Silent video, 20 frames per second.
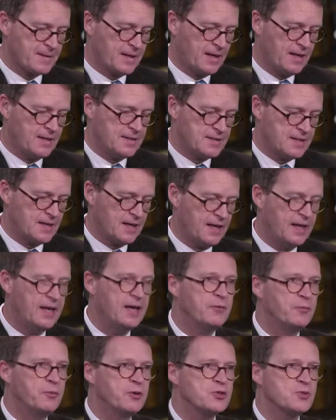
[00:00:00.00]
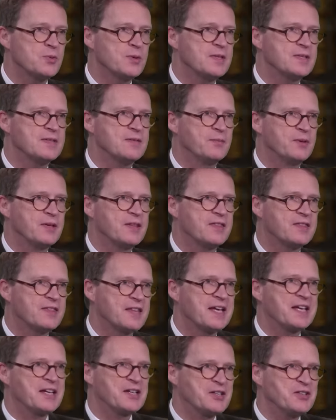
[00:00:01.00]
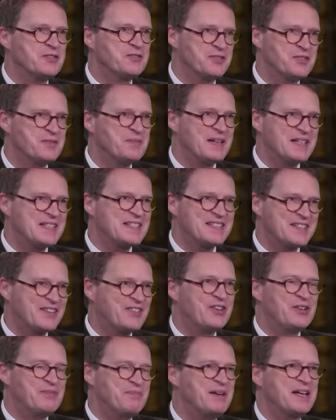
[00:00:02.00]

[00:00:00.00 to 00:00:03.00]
Isaiah, which we we think of the mess, the great